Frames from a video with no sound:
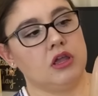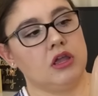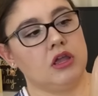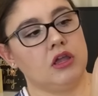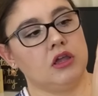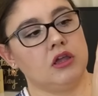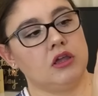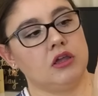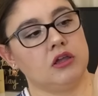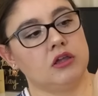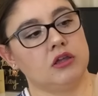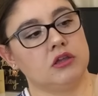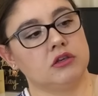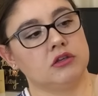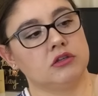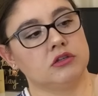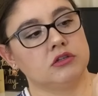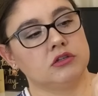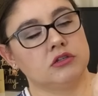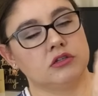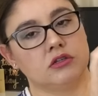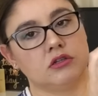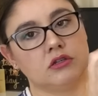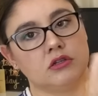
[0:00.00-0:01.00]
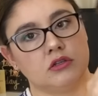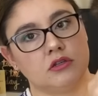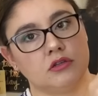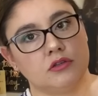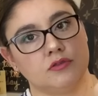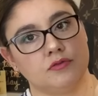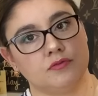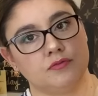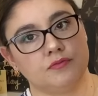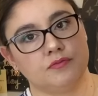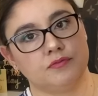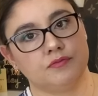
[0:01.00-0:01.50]
And
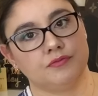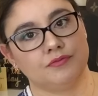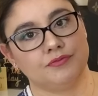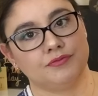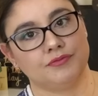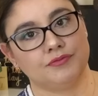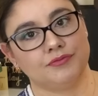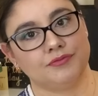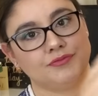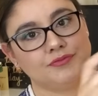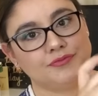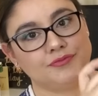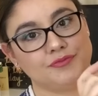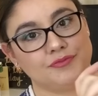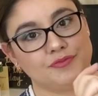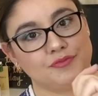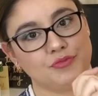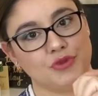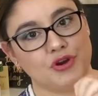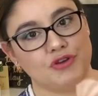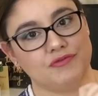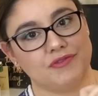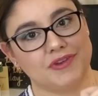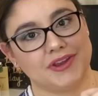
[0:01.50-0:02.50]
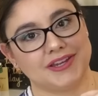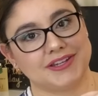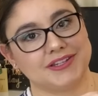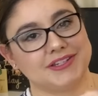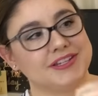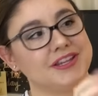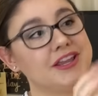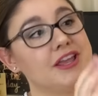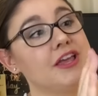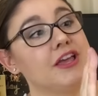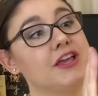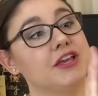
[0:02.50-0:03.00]

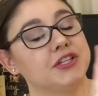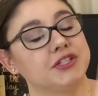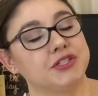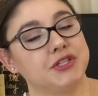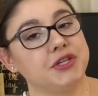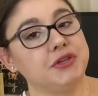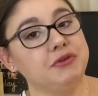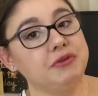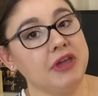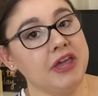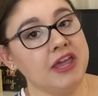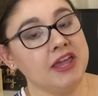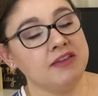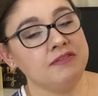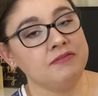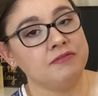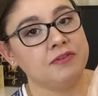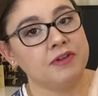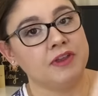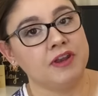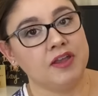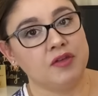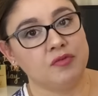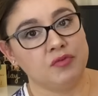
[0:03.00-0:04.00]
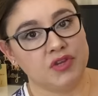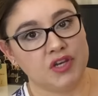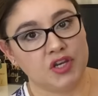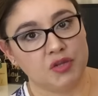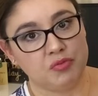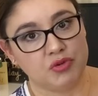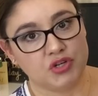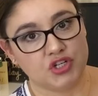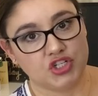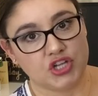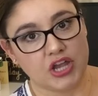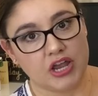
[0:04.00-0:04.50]
perfect. So you can fit a mini
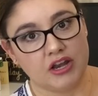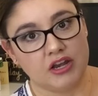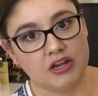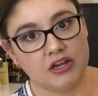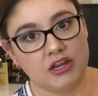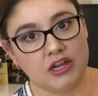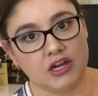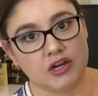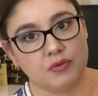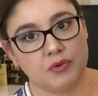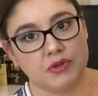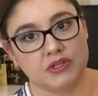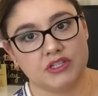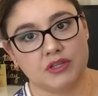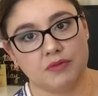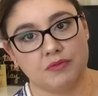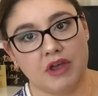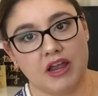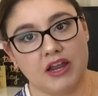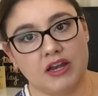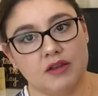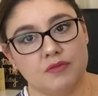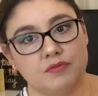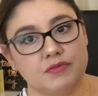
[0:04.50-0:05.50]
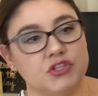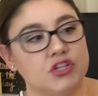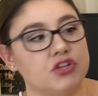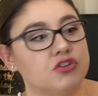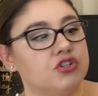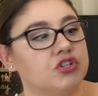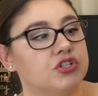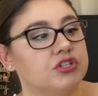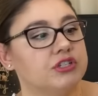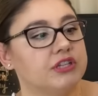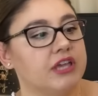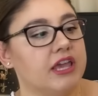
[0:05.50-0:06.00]
pochette in here with some items. You
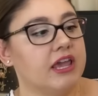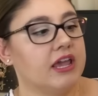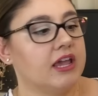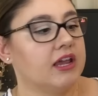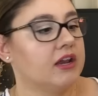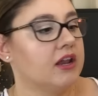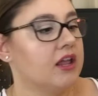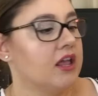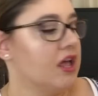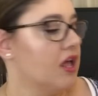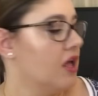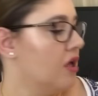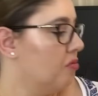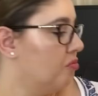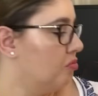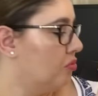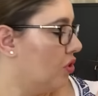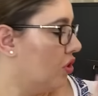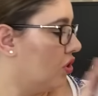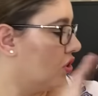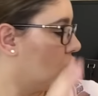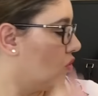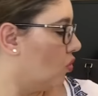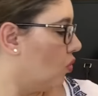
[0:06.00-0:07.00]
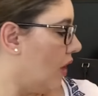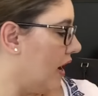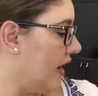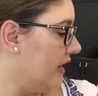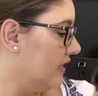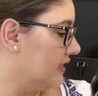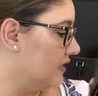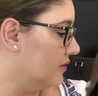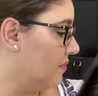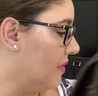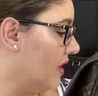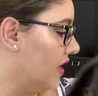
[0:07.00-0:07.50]
just can't put quite
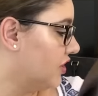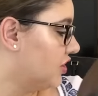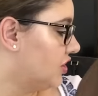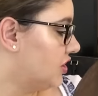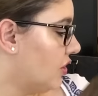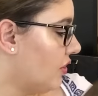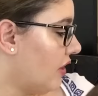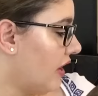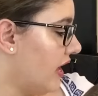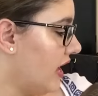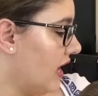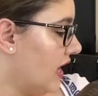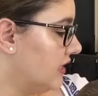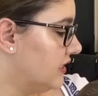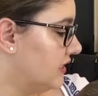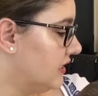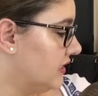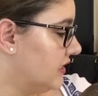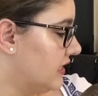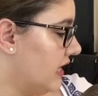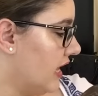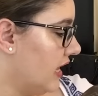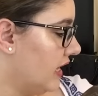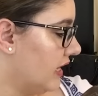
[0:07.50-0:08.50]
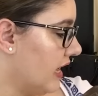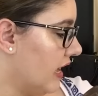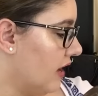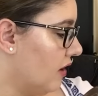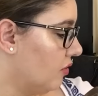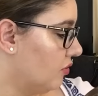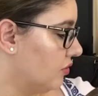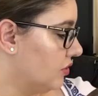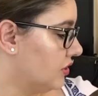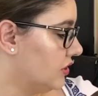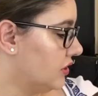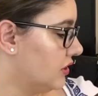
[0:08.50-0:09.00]
as much. So I had to take
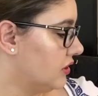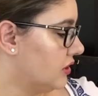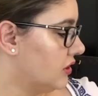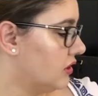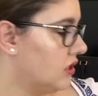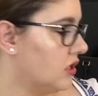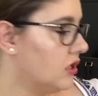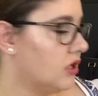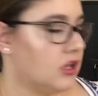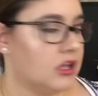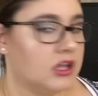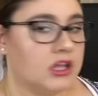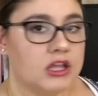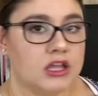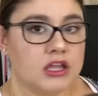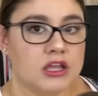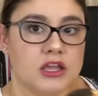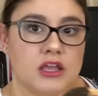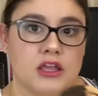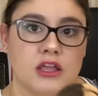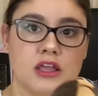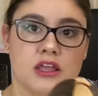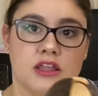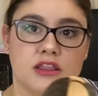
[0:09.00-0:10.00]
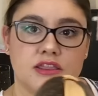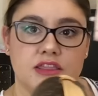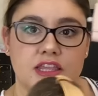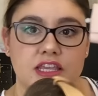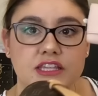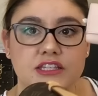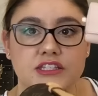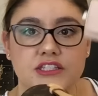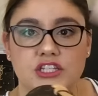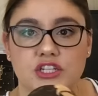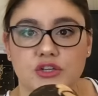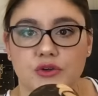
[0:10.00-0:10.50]
out
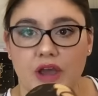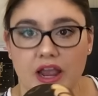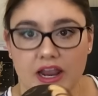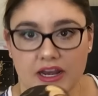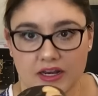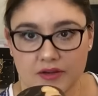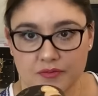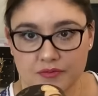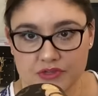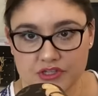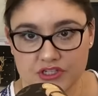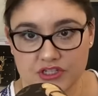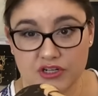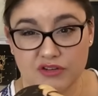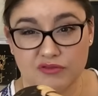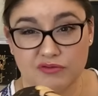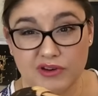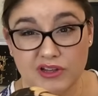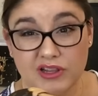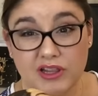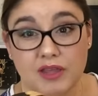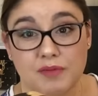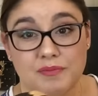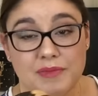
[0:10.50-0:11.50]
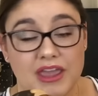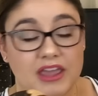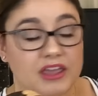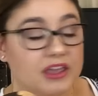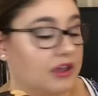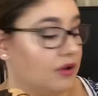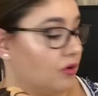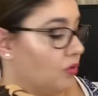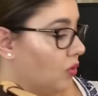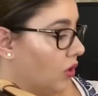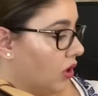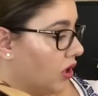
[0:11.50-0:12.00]
these two items to really
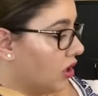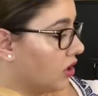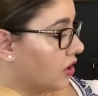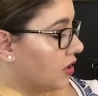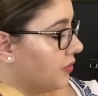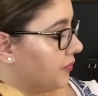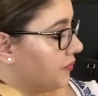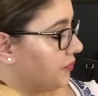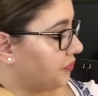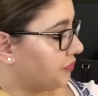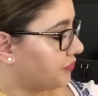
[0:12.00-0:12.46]
make it work.